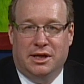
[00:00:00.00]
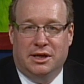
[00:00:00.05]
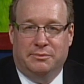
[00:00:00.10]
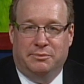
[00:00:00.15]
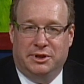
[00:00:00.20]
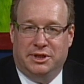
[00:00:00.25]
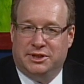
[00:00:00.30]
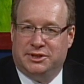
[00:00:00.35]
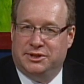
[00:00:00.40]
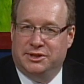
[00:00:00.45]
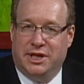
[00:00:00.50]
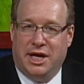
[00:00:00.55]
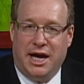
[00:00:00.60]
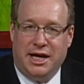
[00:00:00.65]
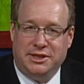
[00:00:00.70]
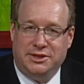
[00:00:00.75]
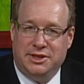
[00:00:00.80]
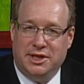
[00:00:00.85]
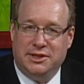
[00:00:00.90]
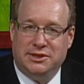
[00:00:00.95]
But it's
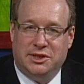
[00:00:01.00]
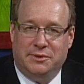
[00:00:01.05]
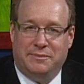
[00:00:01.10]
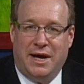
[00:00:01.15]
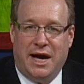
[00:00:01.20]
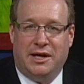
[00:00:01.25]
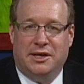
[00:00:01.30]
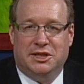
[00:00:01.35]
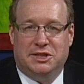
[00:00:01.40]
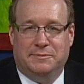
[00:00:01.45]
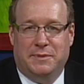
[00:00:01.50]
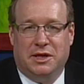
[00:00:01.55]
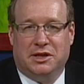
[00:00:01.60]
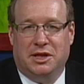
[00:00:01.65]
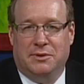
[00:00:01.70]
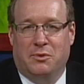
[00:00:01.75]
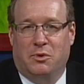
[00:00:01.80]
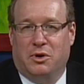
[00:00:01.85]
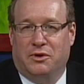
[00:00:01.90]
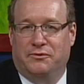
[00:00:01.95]
not just about
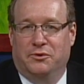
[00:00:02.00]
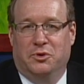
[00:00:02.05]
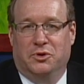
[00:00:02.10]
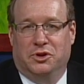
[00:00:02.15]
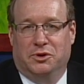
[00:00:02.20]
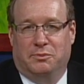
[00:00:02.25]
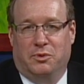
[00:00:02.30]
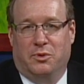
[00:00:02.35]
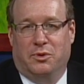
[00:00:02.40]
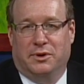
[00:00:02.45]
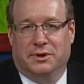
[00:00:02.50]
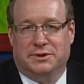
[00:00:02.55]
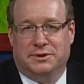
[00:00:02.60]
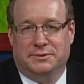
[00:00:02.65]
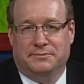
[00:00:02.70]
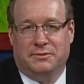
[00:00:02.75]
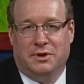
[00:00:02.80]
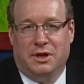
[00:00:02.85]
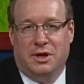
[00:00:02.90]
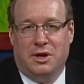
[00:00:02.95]
inspecting more food at the ports.